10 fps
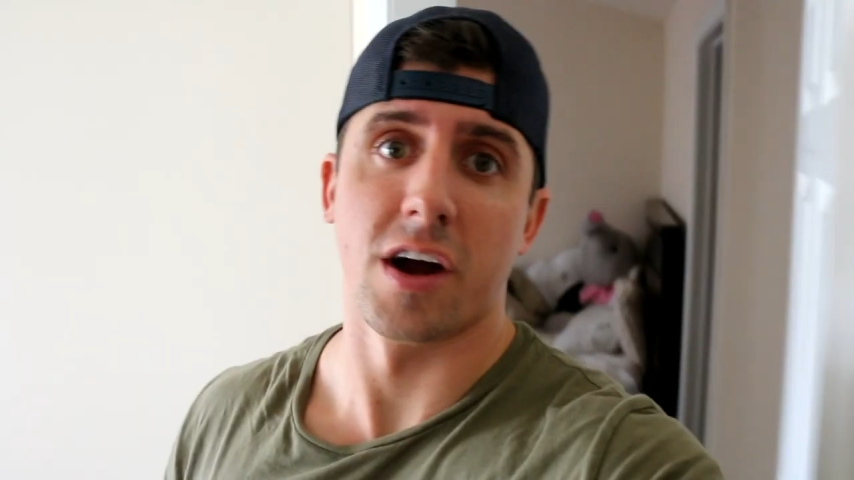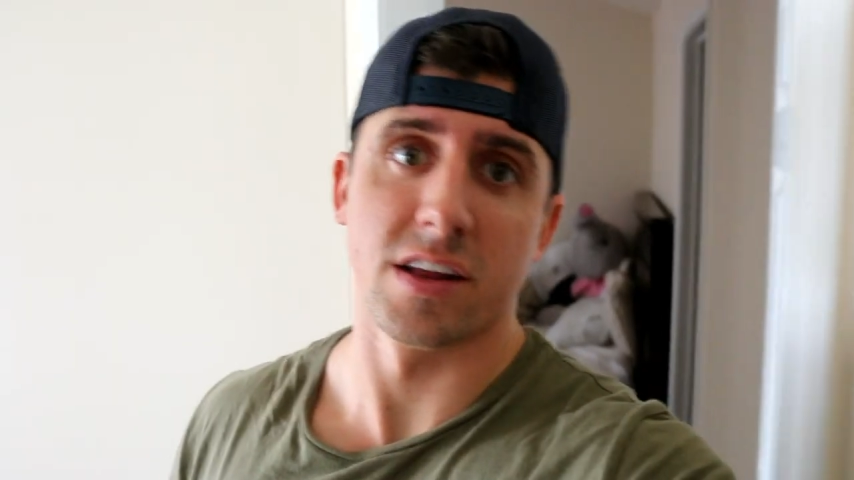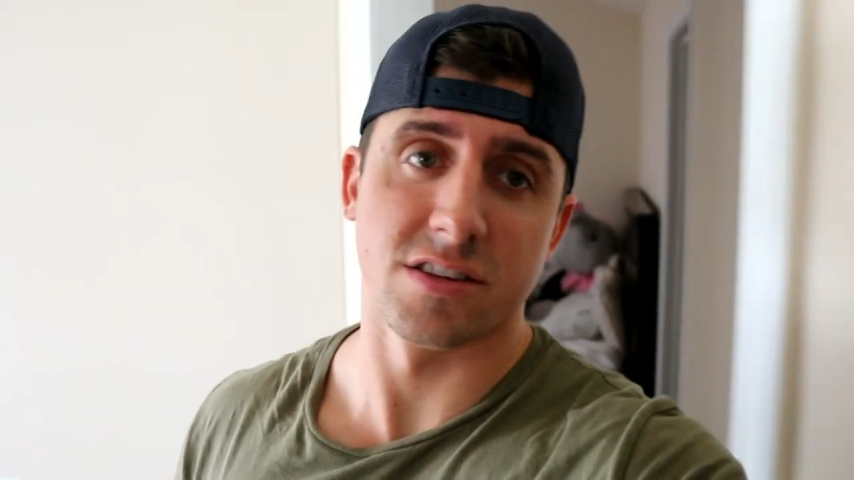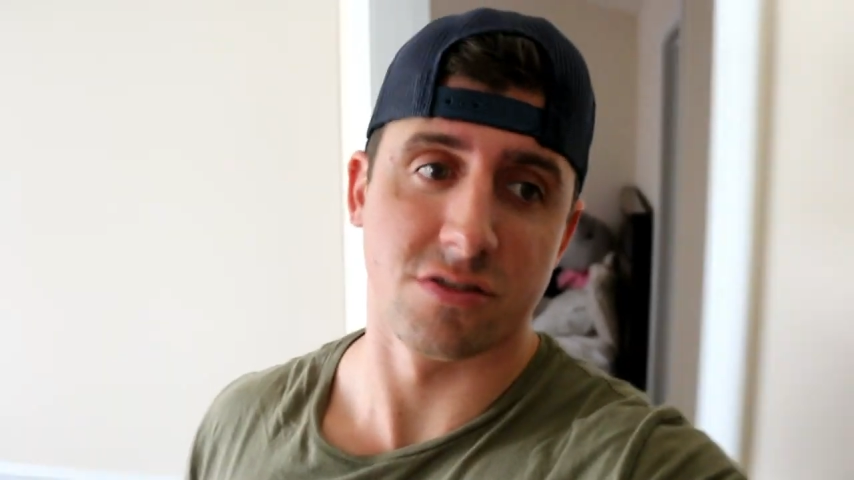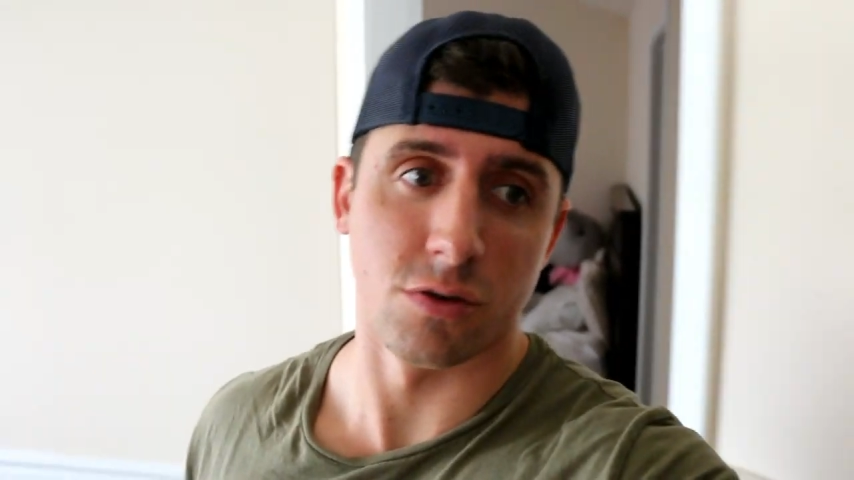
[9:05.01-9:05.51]
All
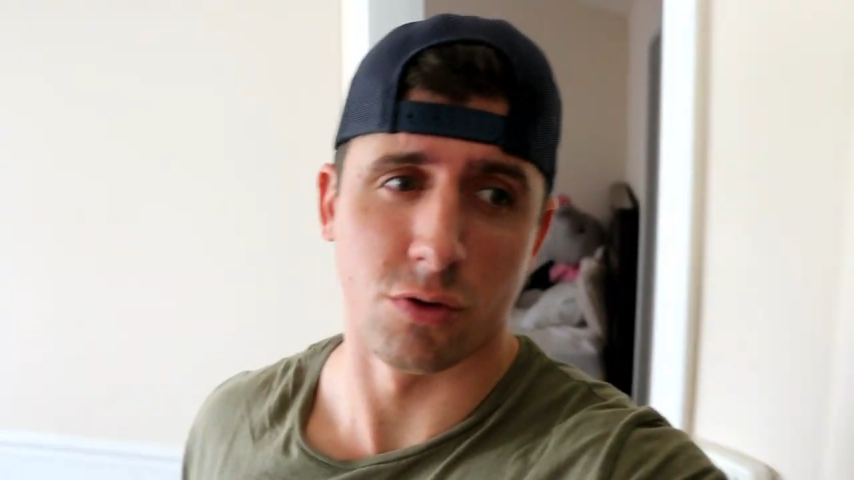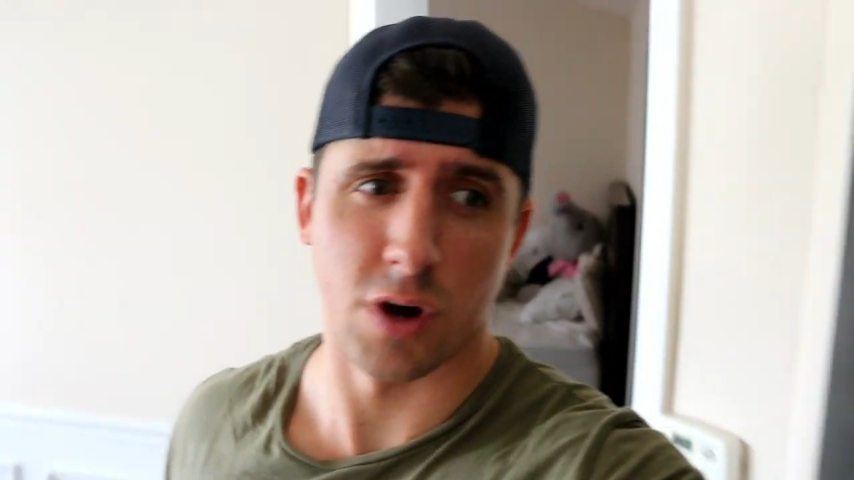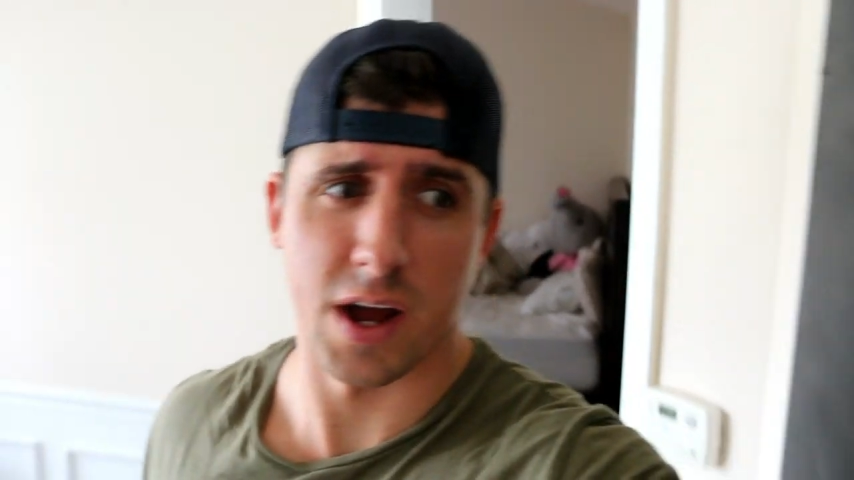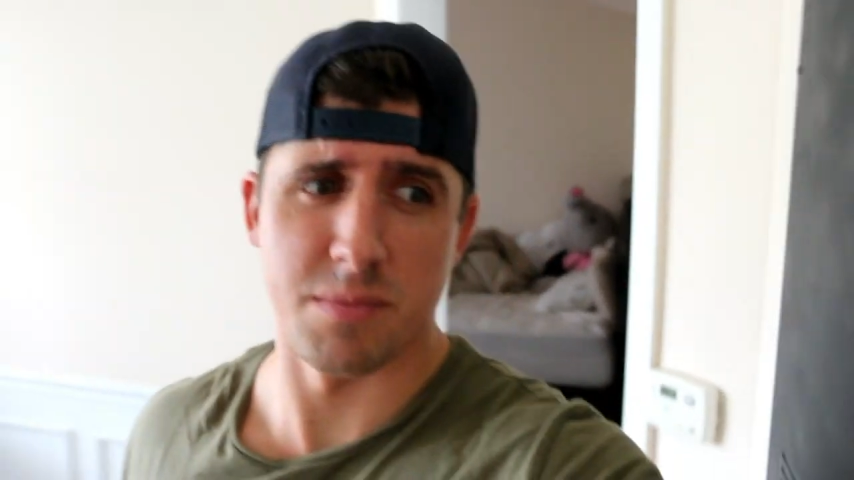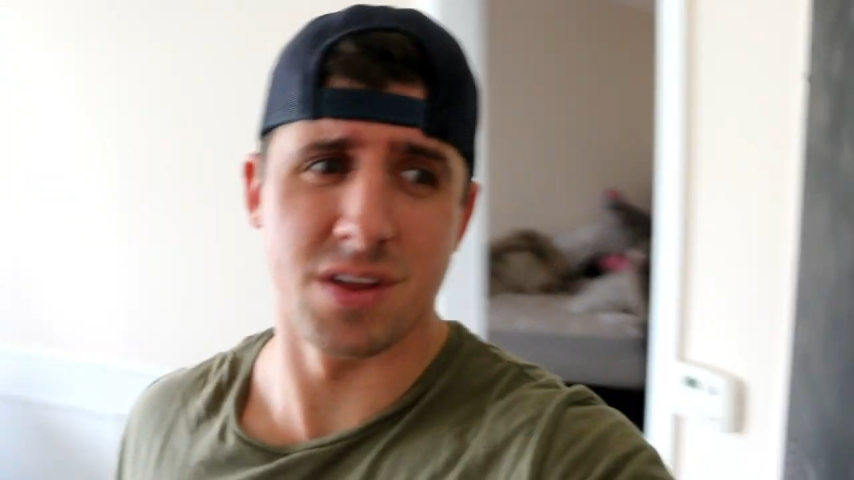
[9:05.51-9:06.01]
right, let's go
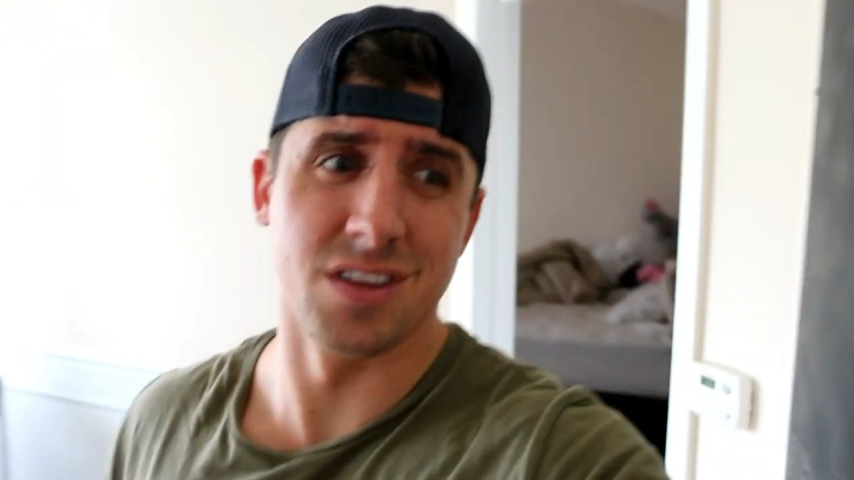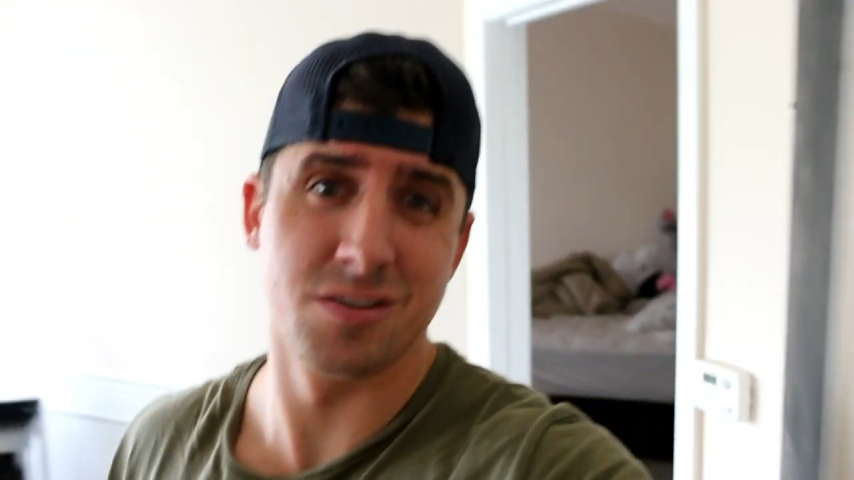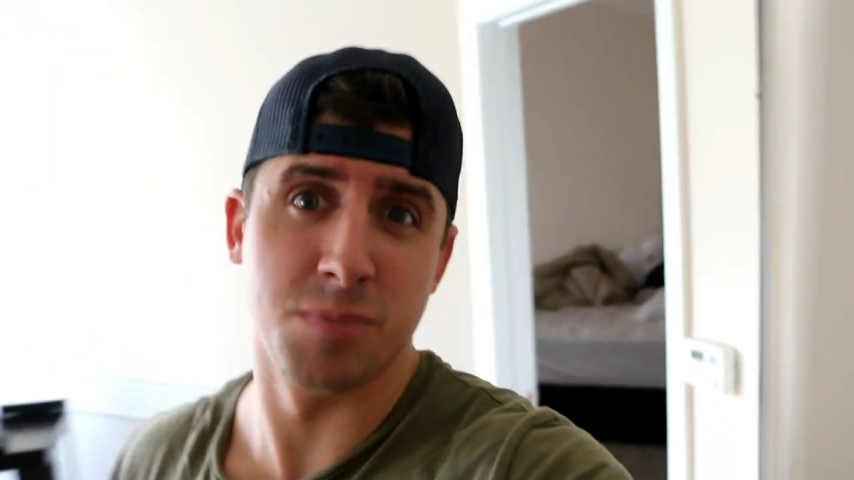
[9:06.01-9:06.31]
grab this